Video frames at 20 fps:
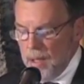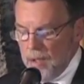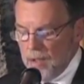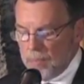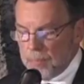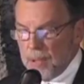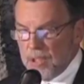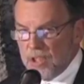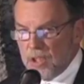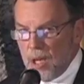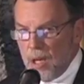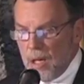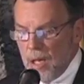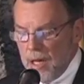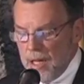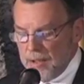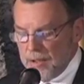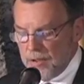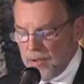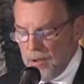
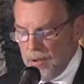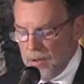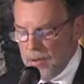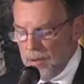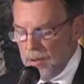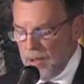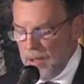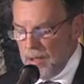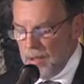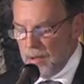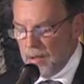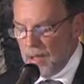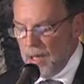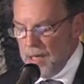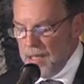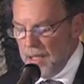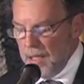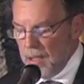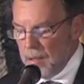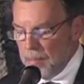specialized in
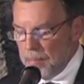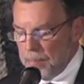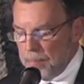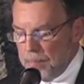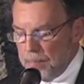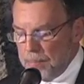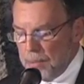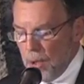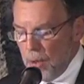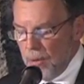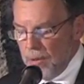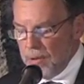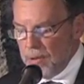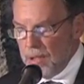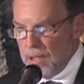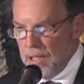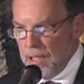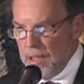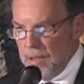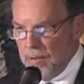cleaning
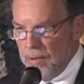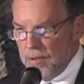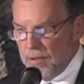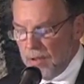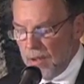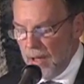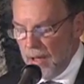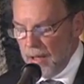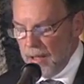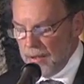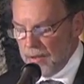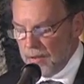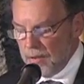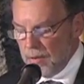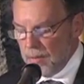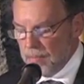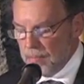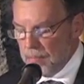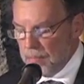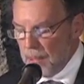polluted
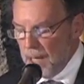sites,